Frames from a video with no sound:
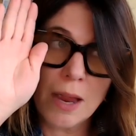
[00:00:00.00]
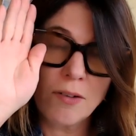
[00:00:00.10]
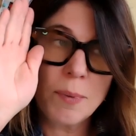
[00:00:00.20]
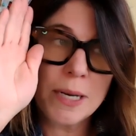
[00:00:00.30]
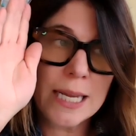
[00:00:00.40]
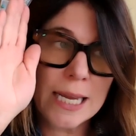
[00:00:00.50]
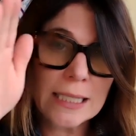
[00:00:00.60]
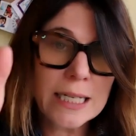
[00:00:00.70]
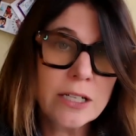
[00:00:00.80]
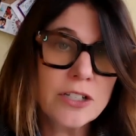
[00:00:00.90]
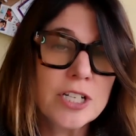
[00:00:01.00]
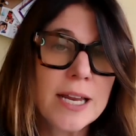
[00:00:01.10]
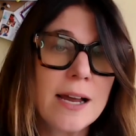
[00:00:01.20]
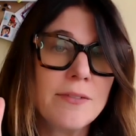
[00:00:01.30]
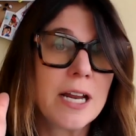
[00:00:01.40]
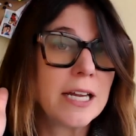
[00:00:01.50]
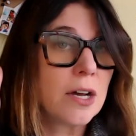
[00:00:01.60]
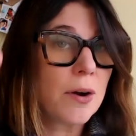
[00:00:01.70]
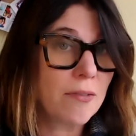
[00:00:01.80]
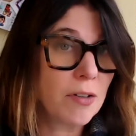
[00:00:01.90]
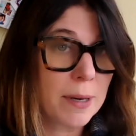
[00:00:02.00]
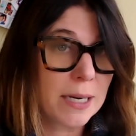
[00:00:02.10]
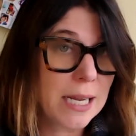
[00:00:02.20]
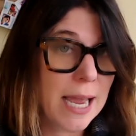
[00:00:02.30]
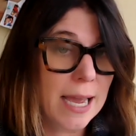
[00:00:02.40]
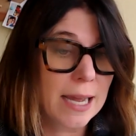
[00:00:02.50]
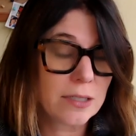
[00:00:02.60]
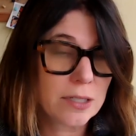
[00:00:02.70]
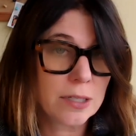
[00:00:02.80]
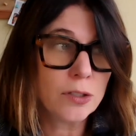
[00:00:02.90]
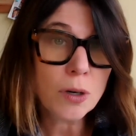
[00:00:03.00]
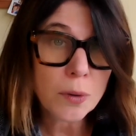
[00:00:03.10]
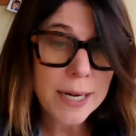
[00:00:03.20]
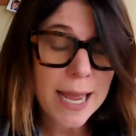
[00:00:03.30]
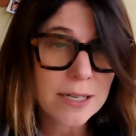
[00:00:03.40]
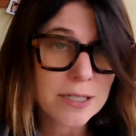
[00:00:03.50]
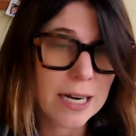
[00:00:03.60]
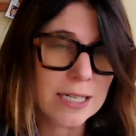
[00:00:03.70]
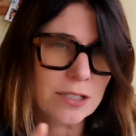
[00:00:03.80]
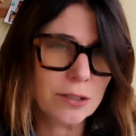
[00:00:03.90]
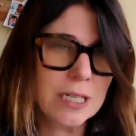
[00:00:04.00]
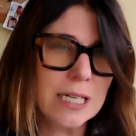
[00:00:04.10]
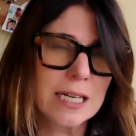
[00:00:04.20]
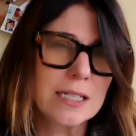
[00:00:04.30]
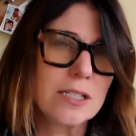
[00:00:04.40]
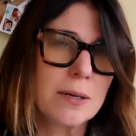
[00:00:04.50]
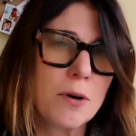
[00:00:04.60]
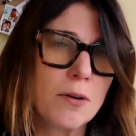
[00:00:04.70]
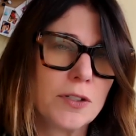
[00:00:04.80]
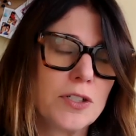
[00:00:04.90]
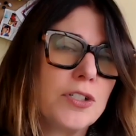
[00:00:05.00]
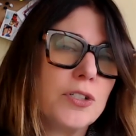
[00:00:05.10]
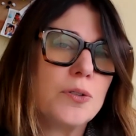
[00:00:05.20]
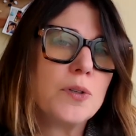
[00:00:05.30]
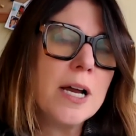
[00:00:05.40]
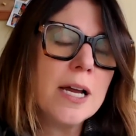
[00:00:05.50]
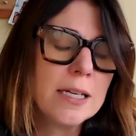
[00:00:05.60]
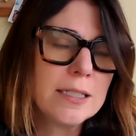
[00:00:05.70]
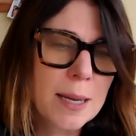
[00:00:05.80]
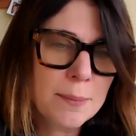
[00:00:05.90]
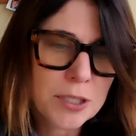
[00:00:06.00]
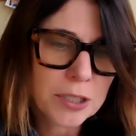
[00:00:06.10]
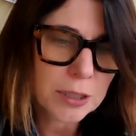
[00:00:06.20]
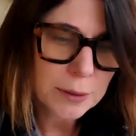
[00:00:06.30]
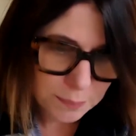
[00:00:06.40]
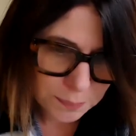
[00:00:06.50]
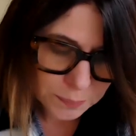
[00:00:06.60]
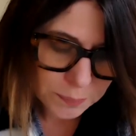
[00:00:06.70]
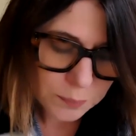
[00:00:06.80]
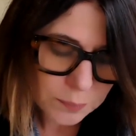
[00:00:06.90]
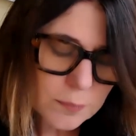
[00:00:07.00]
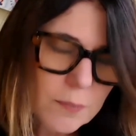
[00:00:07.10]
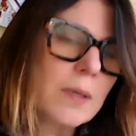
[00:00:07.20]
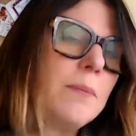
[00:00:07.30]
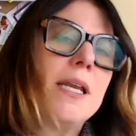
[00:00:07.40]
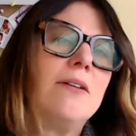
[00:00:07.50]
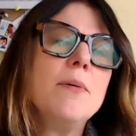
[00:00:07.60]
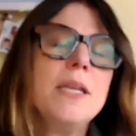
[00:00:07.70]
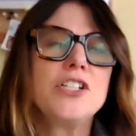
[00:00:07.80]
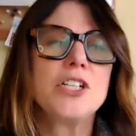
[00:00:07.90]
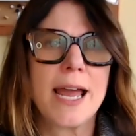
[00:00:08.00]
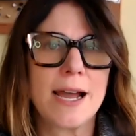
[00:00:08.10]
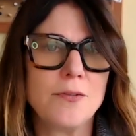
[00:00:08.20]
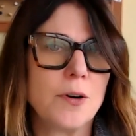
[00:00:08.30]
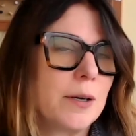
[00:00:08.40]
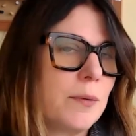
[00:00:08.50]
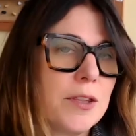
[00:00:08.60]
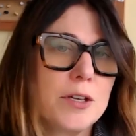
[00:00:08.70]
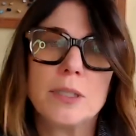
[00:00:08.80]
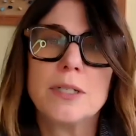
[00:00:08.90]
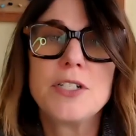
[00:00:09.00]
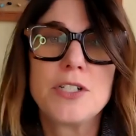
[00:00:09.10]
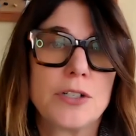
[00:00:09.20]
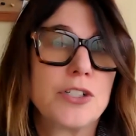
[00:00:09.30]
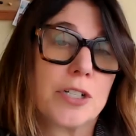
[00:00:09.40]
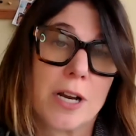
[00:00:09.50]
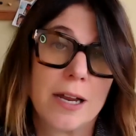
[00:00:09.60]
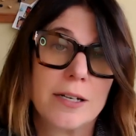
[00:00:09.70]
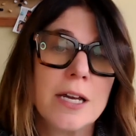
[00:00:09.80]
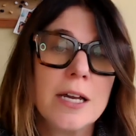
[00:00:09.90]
everybody at Lincoln should have it. I know everybody at Norwood has it. I still need to get some over to Dempster, but everybody should have one, whether you live at Search or not.